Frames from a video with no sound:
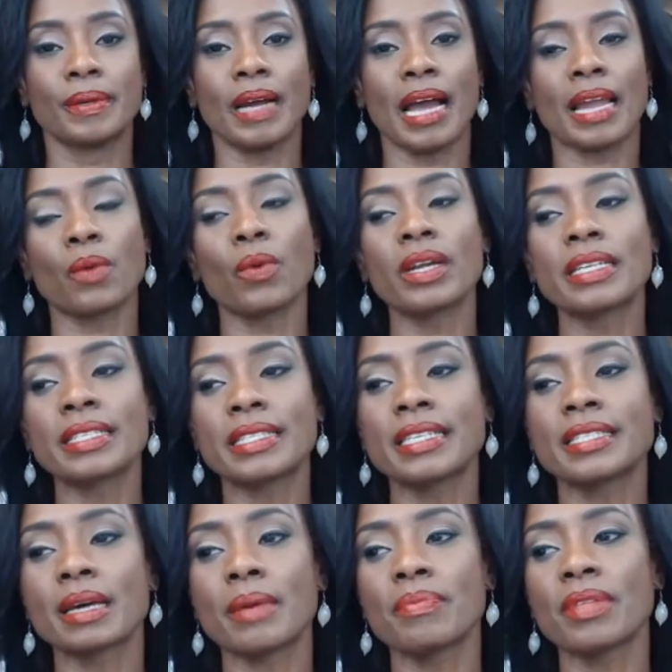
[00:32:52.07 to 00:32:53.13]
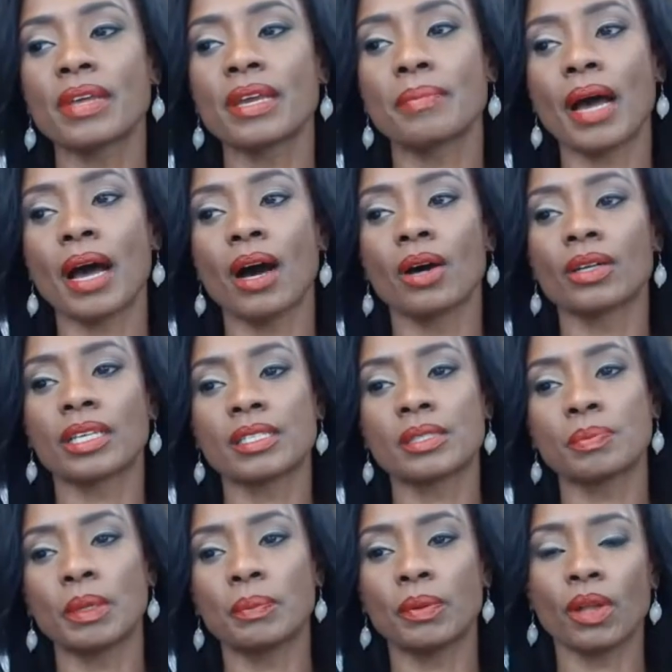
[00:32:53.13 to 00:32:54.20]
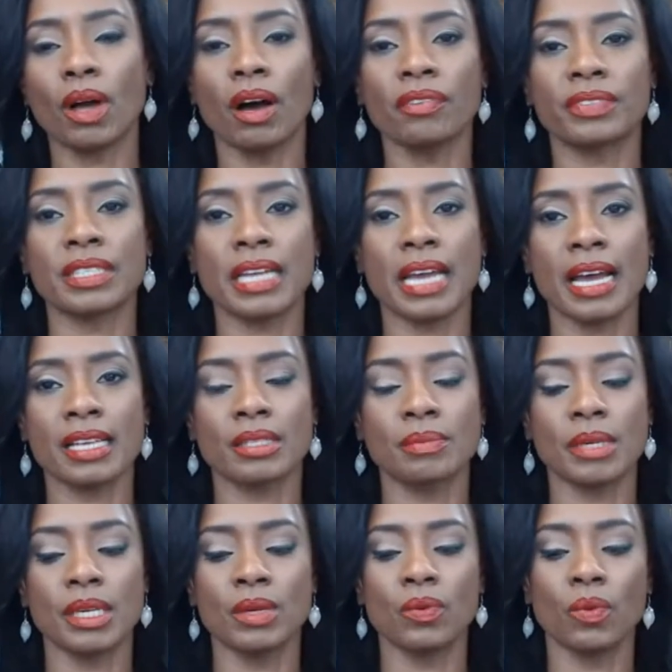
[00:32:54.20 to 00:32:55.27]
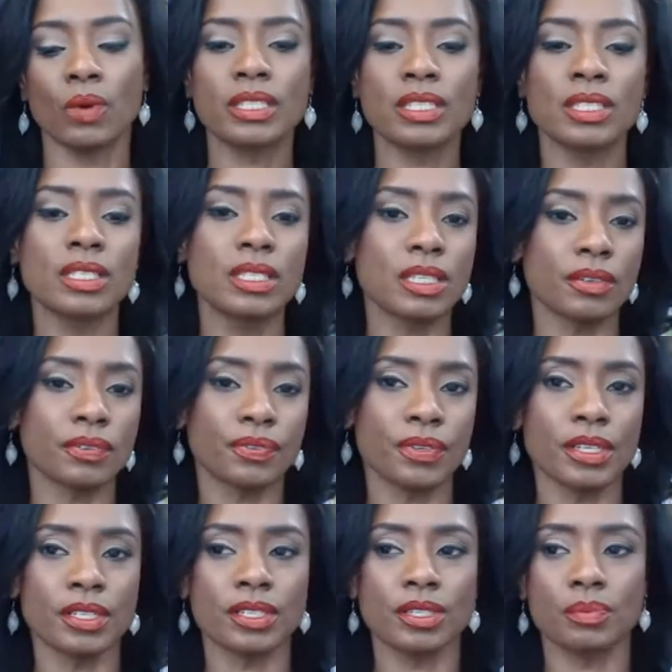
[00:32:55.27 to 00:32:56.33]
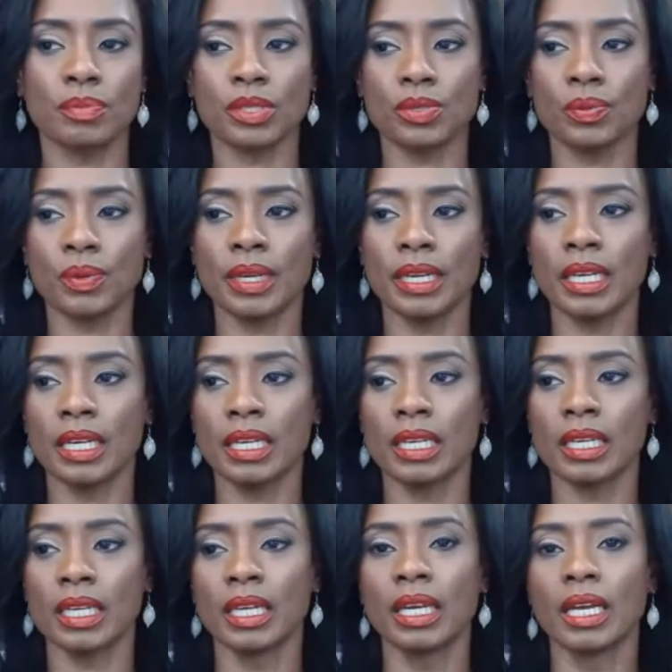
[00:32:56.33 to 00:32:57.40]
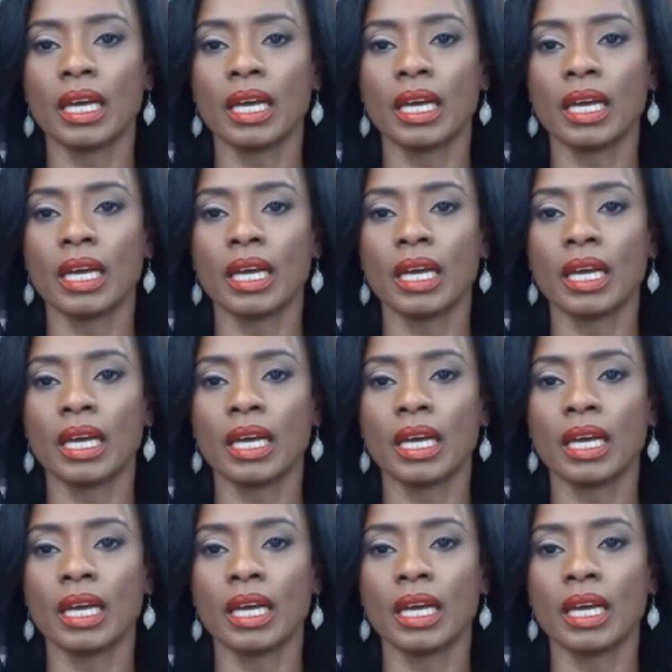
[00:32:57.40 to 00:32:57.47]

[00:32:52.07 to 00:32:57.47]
And I want to say something about, because people often ask me, what's the difference between